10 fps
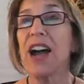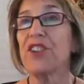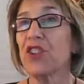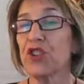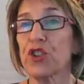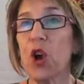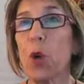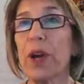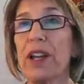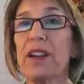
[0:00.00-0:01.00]
I just
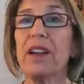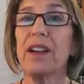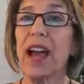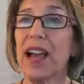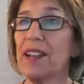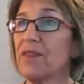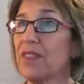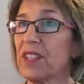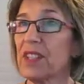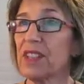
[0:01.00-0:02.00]
go in
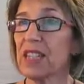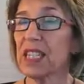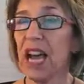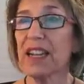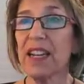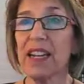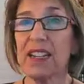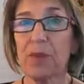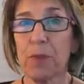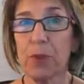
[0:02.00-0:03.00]
and sign
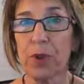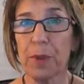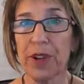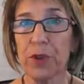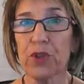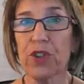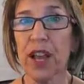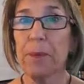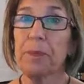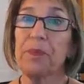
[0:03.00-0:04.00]
in with my
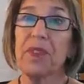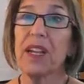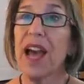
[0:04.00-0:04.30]
username,